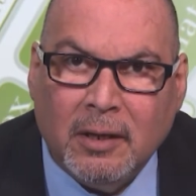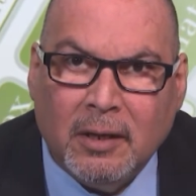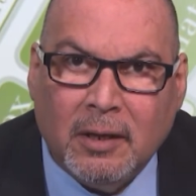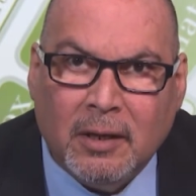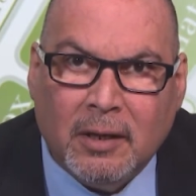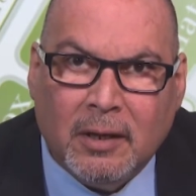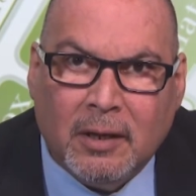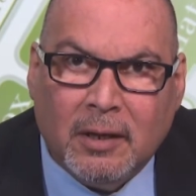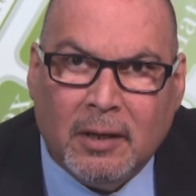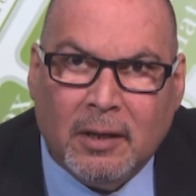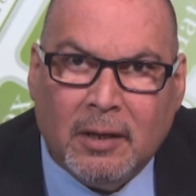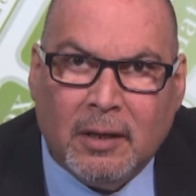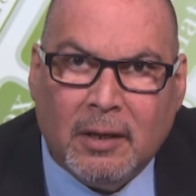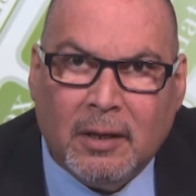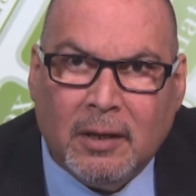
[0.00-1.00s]

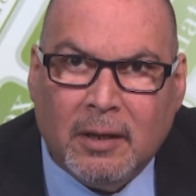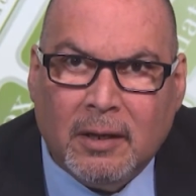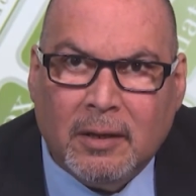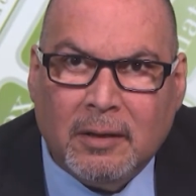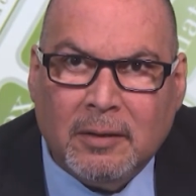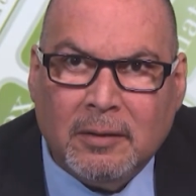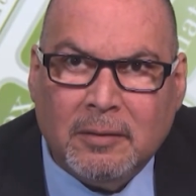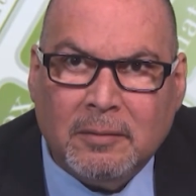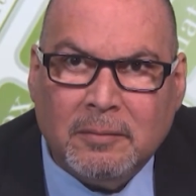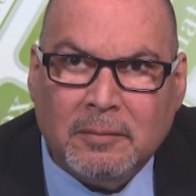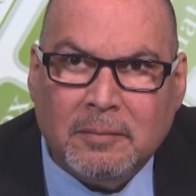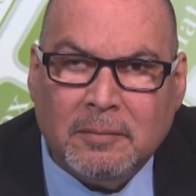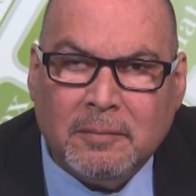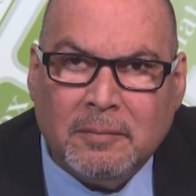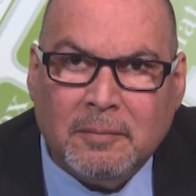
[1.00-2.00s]

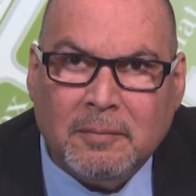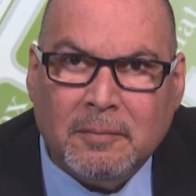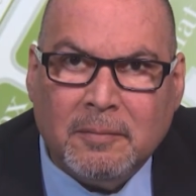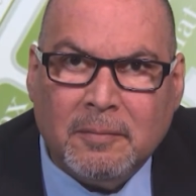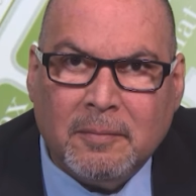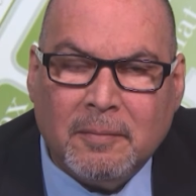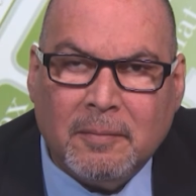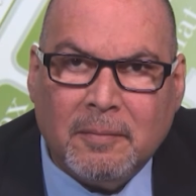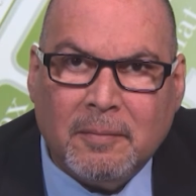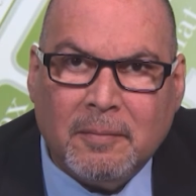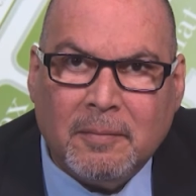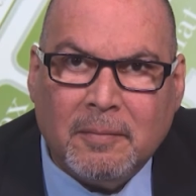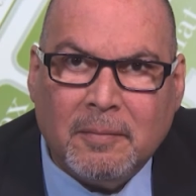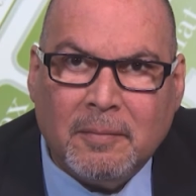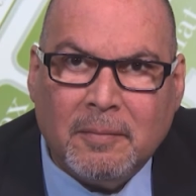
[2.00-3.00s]

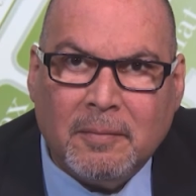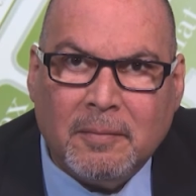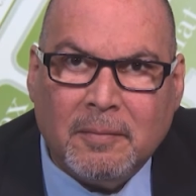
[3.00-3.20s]
This person isn't speaking.